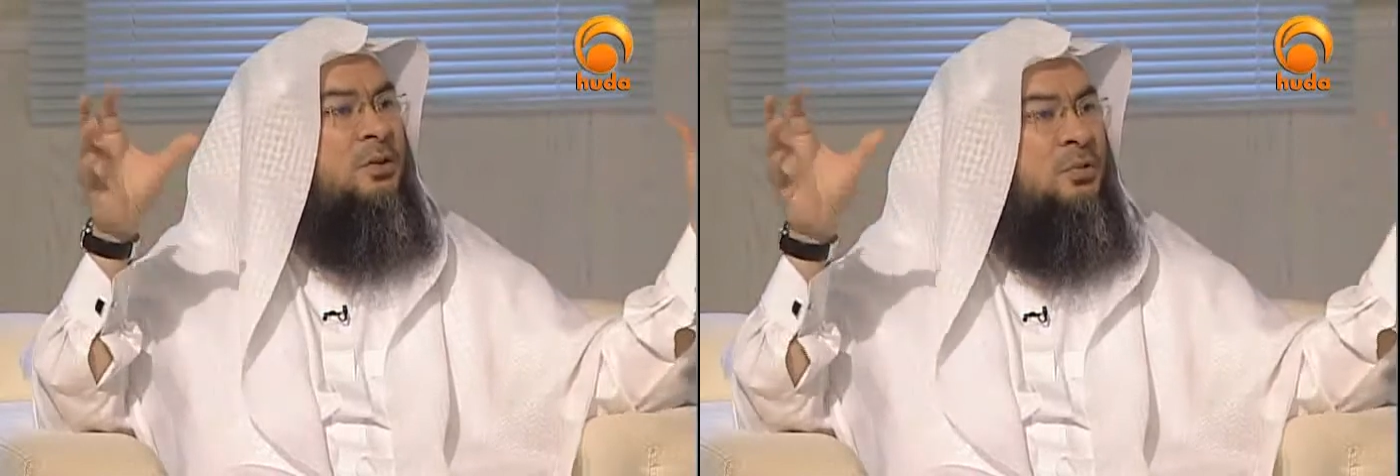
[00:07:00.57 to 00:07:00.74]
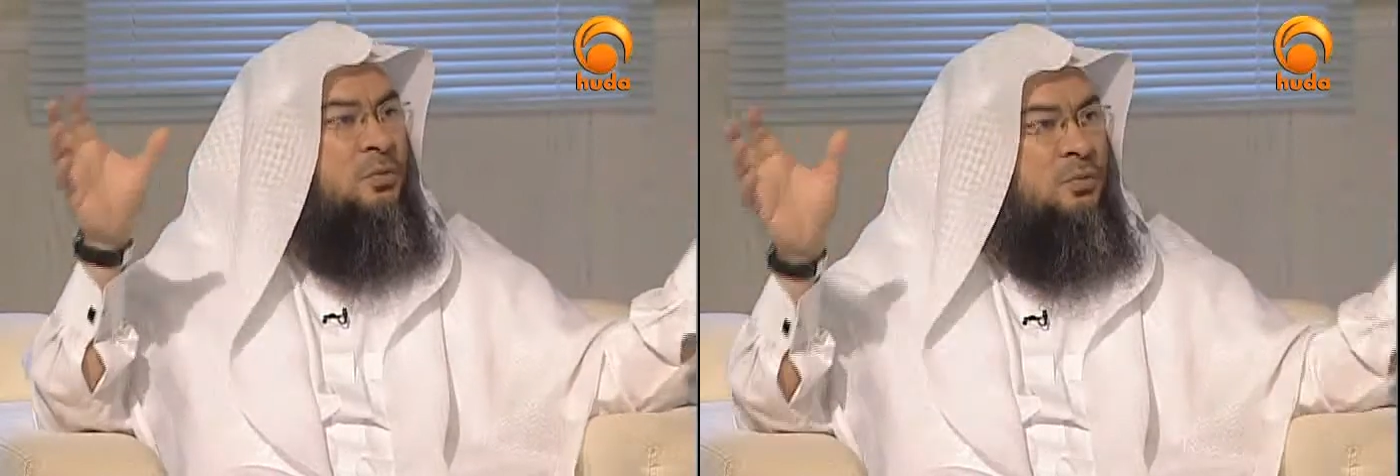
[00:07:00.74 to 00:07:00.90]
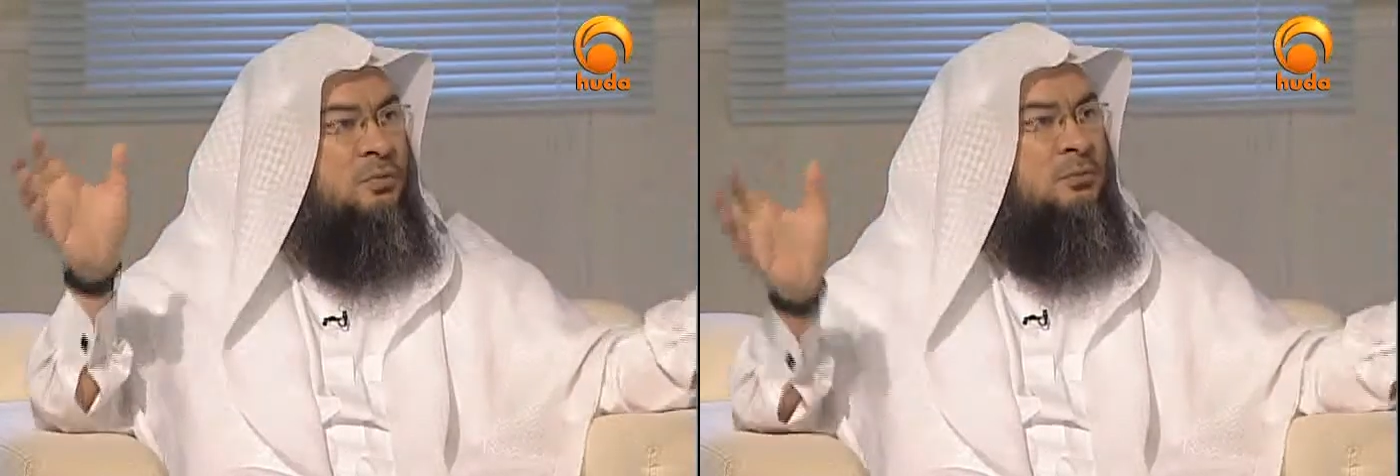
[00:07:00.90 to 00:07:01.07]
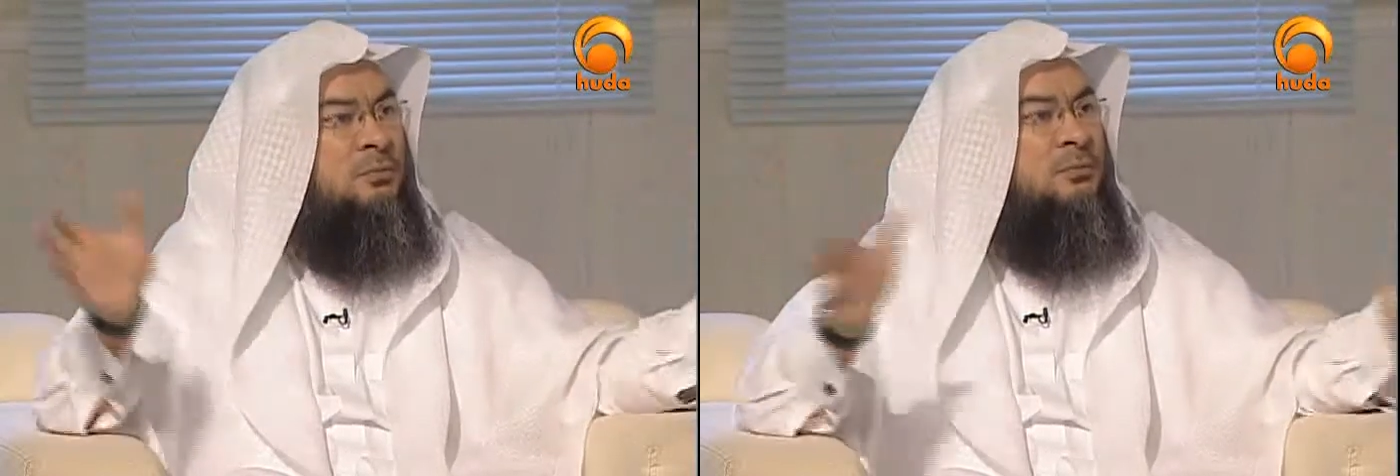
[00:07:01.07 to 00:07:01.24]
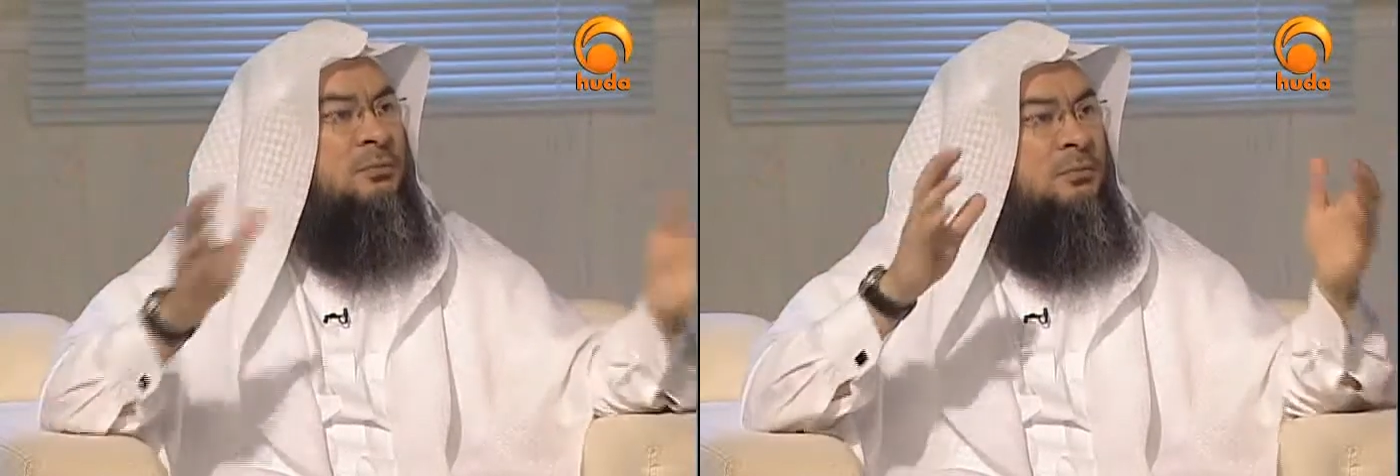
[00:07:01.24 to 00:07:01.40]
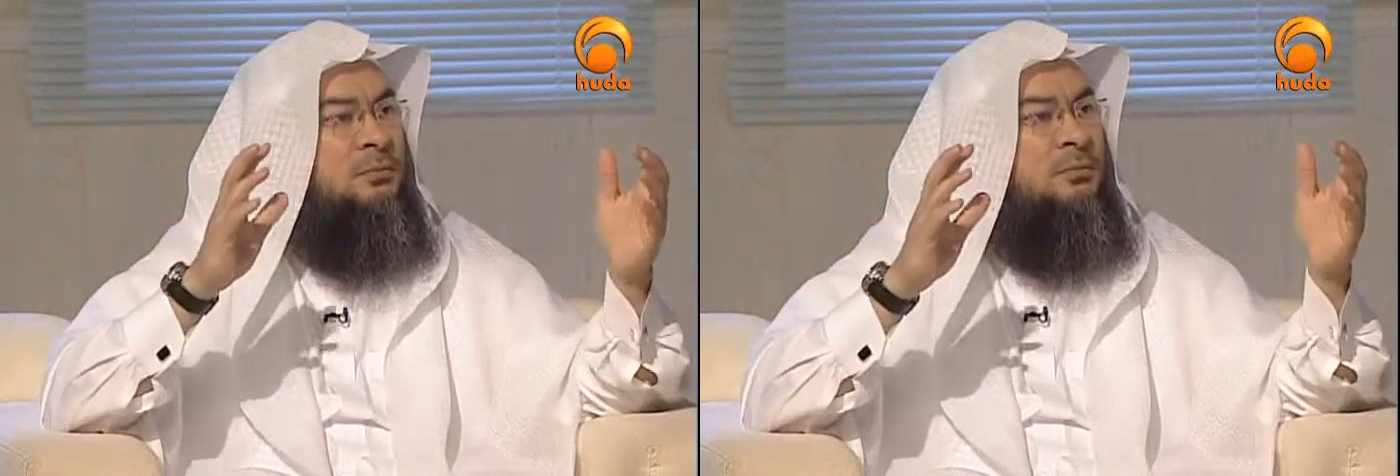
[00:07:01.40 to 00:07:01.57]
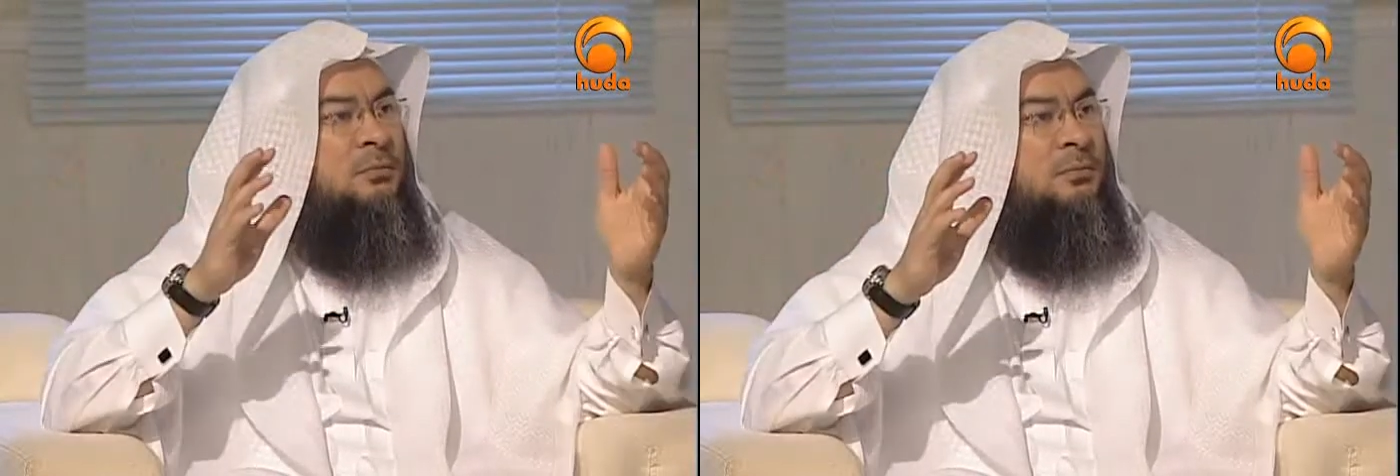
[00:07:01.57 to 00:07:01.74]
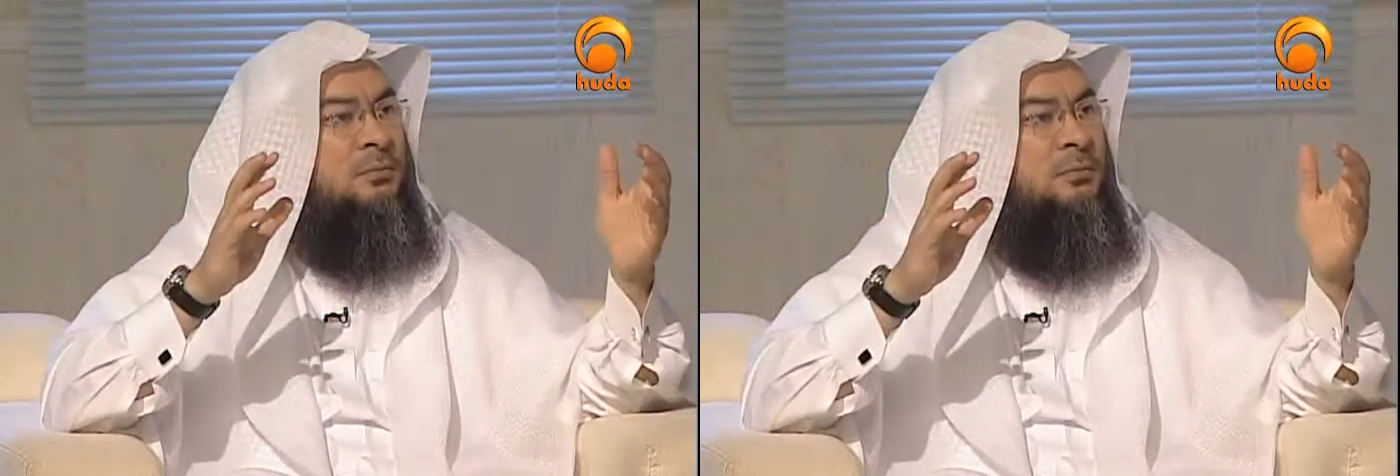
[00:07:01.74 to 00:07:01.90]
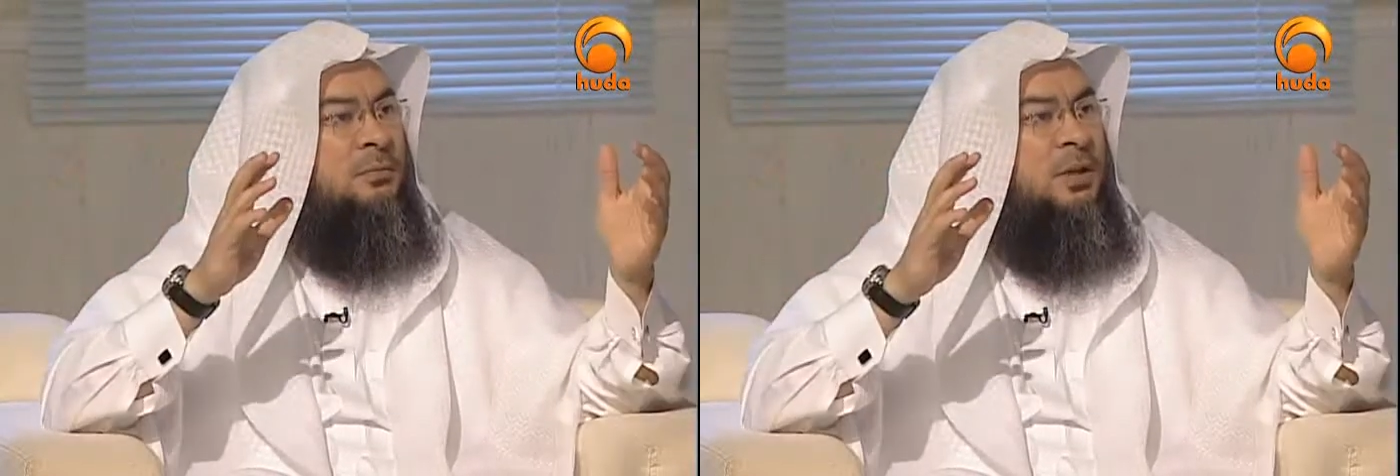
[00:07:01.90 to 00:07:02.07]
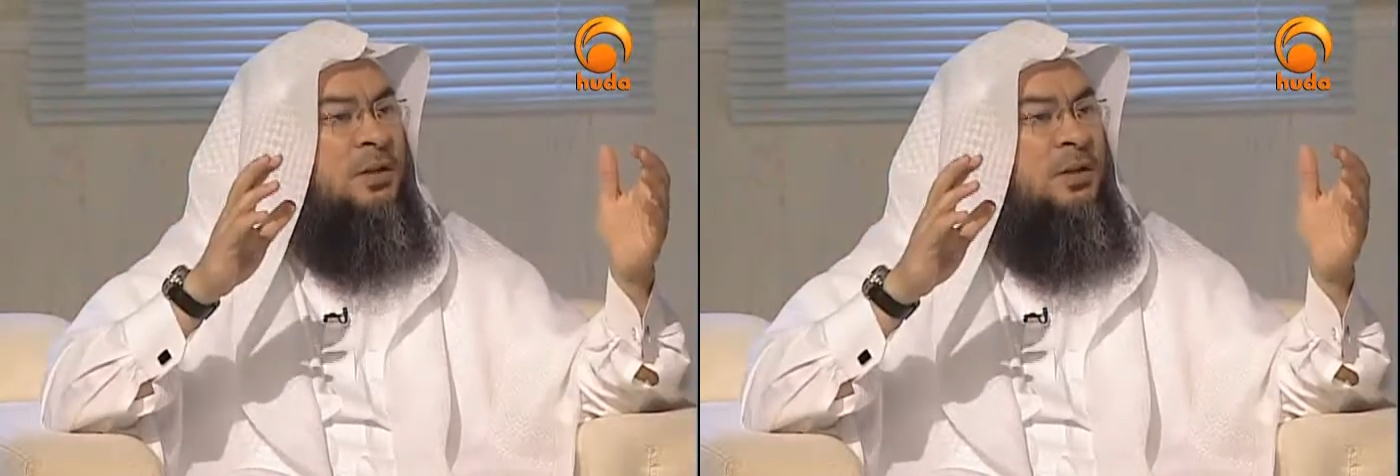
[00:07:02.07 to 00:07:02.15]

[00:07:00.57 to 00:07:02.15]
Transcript: to Fight you.